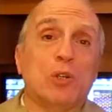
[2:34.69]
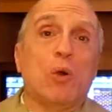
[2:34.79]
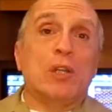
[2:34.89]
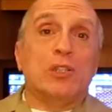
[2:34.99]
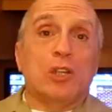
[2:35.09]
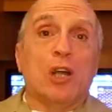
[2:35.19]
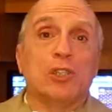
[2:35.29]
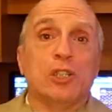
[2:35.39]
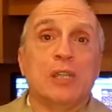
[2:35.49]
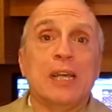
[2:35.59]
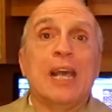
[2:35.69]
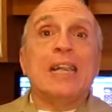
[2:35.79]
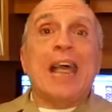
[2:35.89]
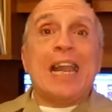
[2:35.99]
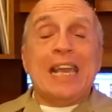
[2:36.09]
court injunction
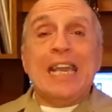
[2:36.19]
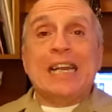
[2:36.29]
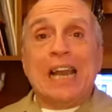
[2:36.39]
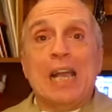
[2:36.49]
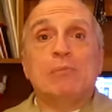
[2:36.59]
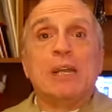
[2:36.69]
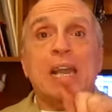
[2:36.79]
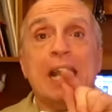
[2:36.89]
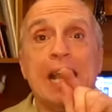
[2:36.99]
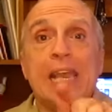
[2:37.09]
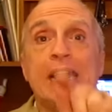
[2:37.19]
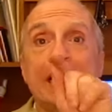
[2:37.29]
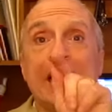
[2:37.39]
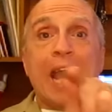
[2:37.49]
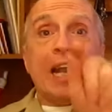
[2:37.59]
that he claims he
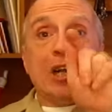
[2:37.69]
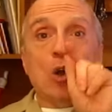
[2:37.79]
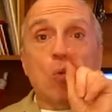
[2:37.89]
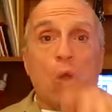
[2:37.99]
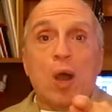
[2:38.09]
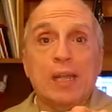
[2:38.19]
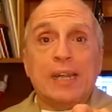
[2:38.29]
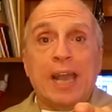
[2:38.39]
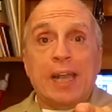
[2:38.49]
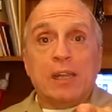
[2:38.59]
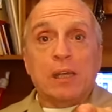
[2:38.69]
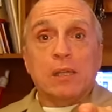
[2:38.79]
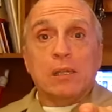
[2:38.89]
can coordinate.